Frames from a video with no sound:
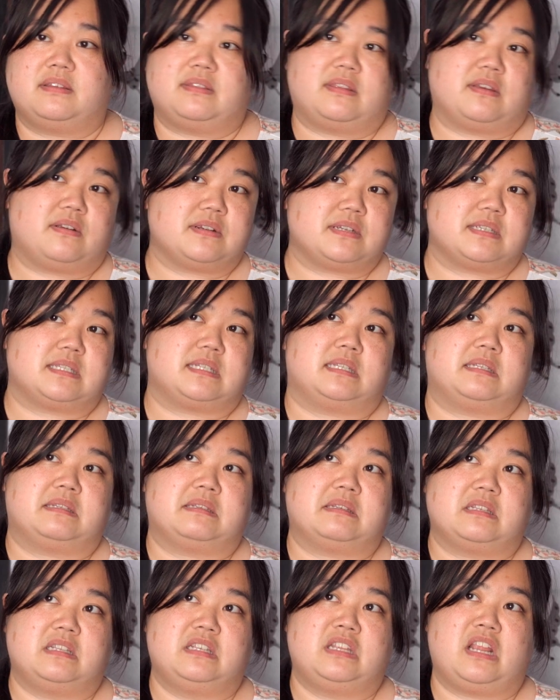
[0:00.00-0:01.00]
There's
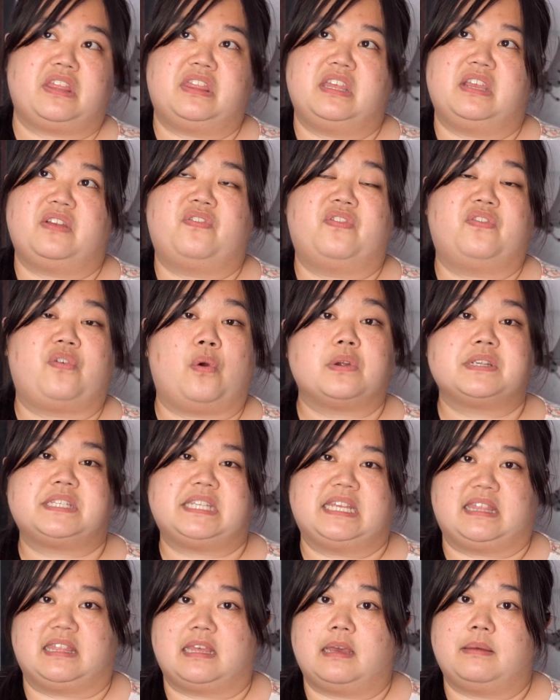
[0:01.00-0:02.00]
nothing
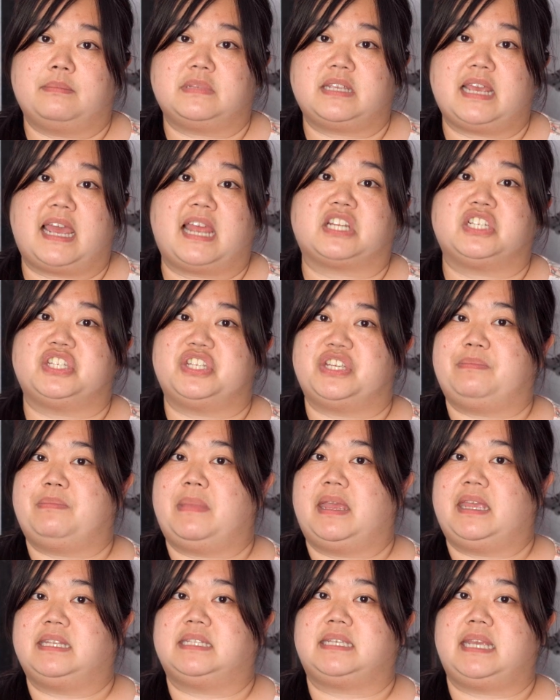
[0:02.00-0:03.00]
forcing them to actually
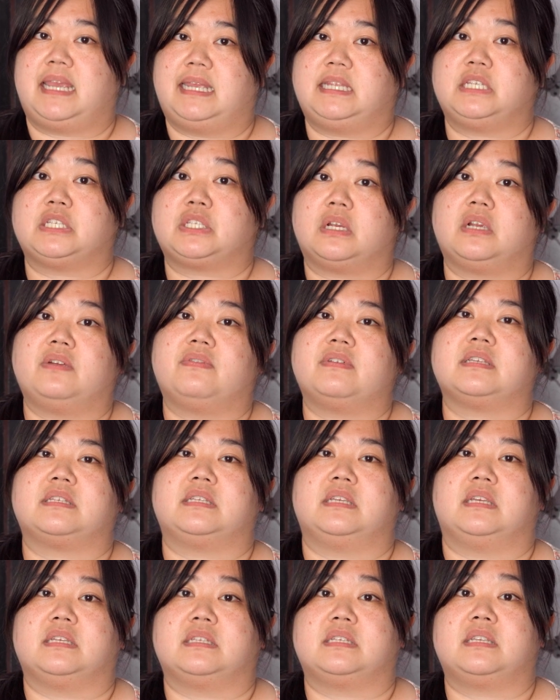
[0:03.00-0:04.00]
maintain
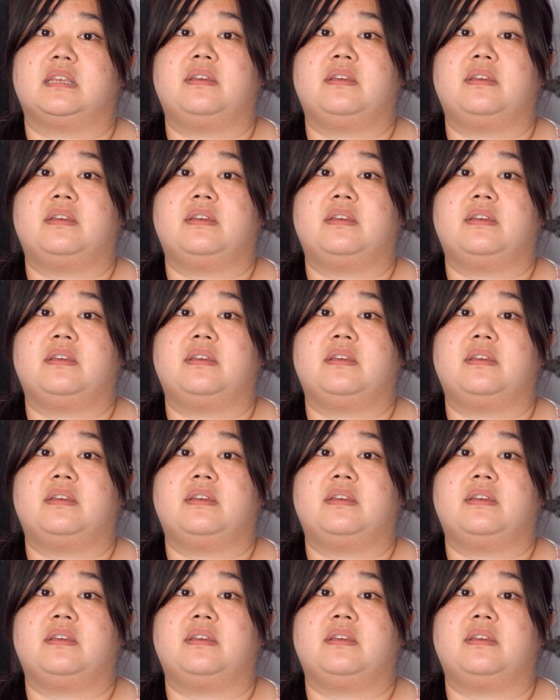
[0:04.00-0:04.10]
services.